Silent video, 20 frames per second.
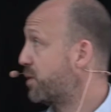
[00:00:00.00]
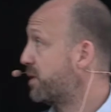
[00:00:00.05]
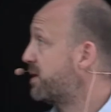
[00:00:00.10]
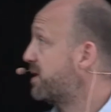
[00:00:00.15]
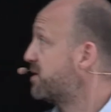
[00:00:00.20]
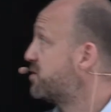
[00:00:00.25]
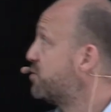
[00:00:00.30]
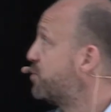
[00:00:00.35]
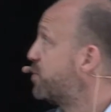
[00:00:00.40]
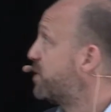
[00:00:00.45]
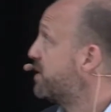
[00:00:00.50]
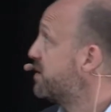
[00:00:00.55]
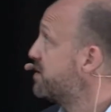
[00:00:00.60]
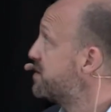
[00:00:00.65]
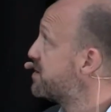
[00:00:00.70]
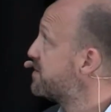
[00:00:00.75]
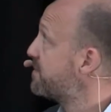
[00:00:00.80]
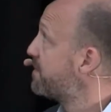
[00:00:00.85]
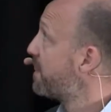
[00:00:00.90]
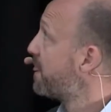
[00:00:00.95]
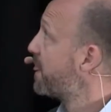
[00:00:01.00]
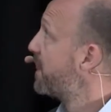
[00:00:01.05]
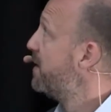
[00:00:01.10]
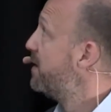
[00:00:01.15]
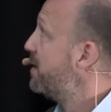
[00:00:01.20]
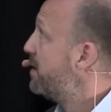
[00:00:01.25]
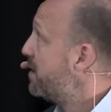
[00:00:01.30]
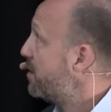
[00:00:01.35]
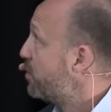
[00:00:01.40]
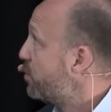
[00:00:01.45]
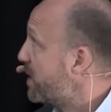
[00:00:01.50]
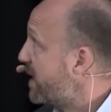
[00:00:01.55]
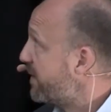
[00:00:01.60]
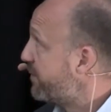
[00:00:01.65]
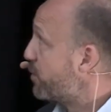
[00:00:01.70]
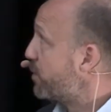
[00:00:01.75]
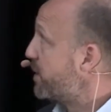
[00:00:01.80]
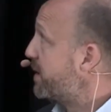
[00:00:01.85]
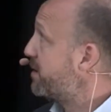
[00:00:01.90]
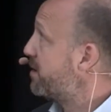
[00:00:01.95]
with as you please. We have a
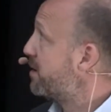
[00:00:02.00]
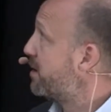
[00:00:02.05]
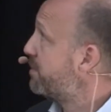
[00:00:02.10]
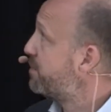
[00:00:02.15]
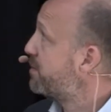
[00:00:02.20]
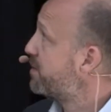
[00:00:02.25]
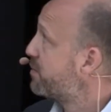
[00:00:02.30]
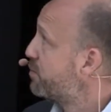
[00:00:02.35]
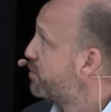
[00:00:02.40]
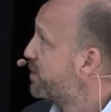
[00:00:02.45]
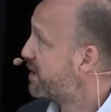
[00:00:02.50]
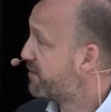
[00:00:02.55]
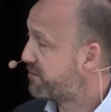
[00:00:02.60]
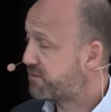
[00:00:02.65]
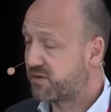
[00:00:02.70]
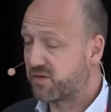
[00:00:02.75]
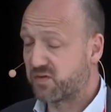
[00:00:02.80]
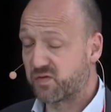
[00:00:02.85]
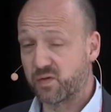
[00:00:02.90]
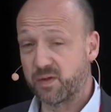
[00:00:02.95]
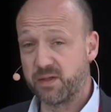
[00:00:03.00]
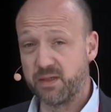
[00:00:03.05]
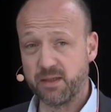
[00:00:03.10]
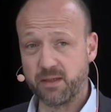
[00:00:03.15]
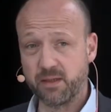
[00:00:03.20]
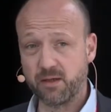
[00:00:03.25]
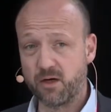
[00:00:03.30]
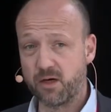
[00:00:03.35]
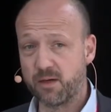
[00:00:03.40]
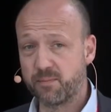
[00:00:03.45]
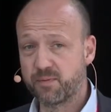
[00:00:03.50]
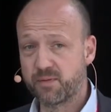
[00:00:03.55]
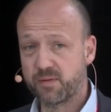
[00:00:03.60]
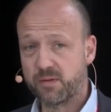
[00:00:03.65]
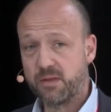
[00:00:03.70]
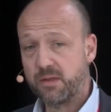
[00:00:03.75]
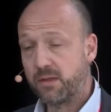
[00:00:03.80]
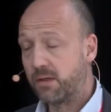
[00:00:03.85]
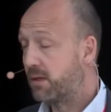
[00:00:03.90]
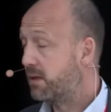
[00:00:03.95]
wind hub, we have district heating hub,
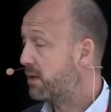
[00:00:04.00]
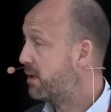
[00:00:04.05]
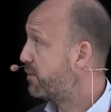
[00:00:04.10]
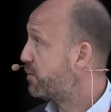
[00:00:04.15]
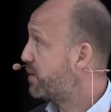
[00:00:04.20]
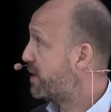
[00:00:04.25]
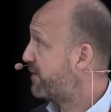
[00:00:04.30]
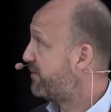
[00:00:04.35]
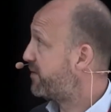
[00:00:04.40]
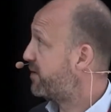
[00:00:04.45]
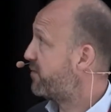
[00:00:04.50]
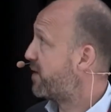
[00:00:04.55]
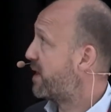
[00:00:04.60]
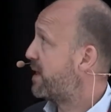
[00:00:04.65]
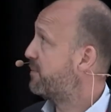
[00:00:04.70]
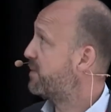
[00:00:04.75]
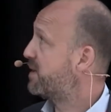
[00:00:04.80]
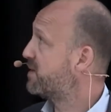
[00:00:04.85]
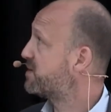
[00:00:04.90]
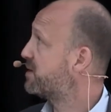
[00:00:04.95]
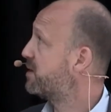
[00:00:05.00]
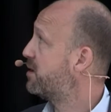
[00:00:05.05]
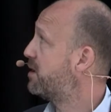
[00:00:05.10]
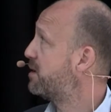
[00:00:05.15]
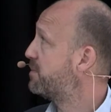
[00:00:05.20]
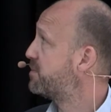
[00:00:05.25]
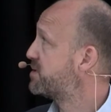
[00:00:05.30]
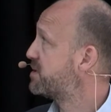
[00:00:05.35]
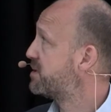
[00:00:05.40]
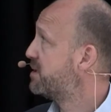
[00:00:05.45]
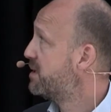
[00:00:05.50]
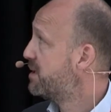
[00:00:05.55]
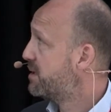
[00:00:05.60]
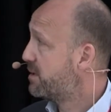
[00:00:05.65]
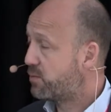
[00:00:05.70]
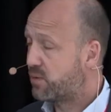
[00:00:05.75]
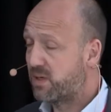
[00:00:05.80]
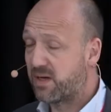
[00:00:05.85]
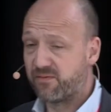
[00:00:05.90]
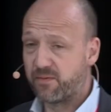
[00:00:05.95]
we have environmental hubs,
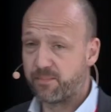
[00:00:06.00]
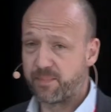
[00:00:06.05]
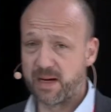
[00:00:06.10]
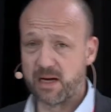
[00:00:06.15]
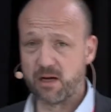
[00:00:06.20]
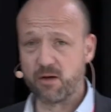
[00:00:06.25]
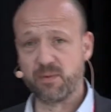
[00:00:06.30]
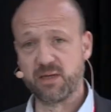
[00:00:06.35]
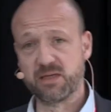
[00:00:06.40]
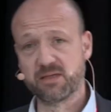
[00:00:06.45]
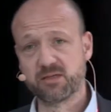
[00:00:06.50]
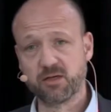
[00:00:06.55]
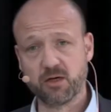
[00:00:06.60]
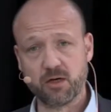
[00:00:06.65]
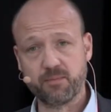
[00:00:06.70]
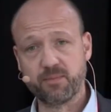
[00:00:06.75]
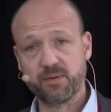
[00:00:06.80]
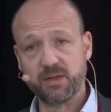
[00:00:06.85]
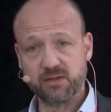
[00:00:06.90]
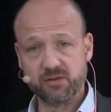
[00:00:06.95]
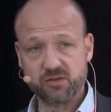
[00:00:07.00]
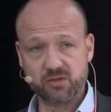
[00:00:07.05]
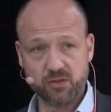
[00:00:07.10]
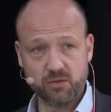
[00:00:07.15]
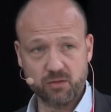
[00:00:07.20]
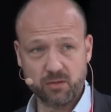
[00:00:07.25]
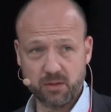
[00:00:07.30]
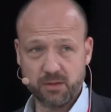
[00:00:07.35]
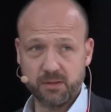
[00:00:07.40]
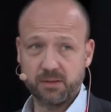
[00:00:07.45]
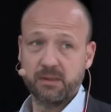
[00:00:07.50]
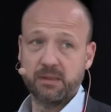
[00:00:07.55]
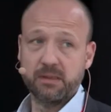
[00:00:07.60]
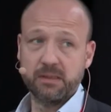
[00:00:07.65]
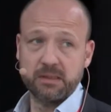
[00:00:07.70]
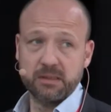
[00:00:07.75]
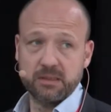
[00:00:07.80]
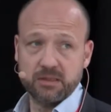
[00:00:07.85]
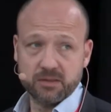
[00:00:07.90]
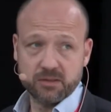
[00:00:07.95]
we have the biomass hub, and so on.
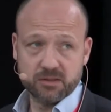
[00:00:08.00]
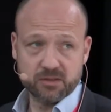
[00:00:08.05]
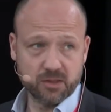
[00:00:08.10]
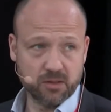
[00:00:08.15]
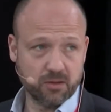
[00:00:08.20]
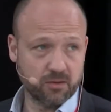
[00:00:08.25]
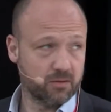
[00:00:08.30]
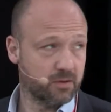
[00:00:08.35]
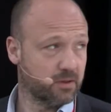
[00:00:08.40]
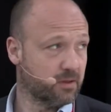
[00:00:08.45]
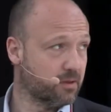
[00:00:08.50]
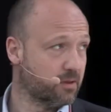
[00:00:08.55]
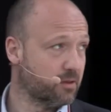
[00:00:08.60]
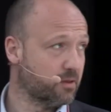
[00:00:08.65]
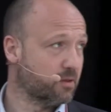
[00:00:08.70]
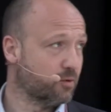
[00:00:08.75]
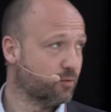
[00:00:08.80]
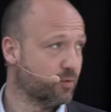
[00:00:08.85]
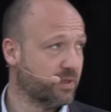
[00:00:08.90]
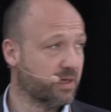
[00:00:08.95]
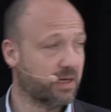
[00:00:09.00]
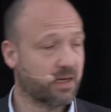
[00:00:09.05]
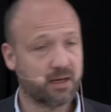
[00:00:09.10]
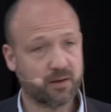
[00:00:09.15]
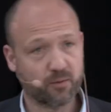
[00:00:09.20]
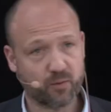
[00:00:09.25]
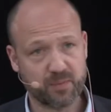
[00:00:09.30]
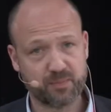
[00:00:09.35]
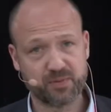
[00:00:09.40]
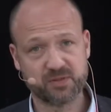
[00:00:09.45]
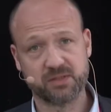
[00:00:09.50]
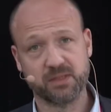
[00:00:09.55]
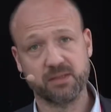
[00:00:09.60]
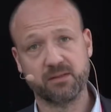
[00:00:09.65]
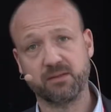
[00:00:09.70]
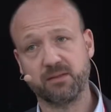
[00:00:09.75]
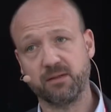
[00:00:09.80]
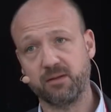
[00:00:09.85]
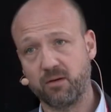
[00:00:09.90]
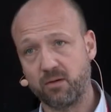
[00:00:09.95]
So we are
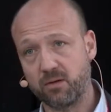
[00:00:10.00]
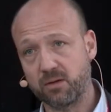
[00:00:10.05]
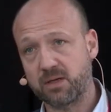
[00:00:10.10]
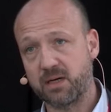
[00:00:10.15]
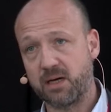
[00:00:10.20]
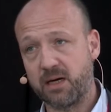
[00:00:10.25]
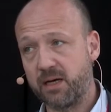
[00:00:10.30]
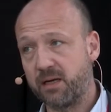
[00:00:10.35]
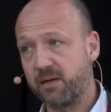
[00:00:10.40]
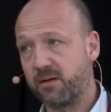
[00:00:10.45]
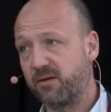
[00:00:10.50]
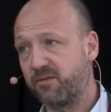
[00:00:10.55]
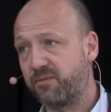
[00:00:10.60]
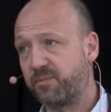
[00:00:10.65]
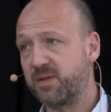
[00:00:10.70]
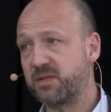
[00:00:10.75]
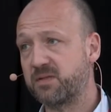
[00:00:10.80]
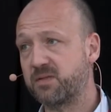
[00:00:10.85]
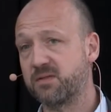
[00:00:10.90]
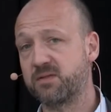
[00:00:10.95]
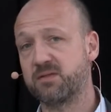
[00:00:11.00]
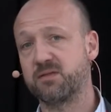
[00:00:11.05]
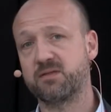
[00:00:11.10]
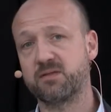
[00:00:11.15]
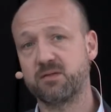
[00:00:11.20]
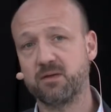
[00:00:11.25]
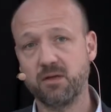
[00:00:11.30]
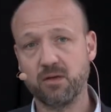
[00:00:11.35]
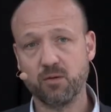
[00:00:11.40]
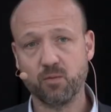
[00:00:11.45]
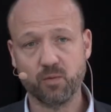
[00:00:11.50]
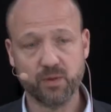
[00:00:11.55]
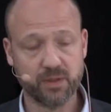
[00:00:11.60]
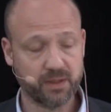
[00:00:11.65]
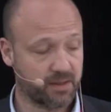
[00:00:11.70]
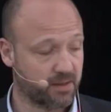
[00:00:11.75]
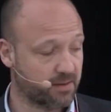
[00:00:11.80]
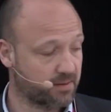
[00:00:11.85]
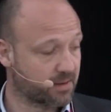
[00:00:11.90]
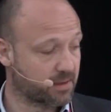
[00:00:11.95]
represented in all kinds of businesses
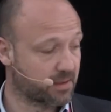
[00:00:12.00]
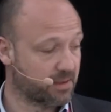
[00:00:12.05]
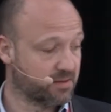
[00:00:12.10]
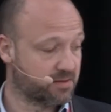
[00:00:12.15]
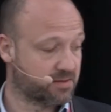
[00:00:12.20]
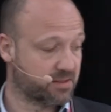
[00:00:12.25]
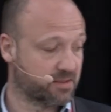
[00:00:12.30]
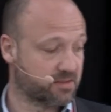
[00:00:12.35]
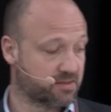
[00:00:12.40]
within the clean tech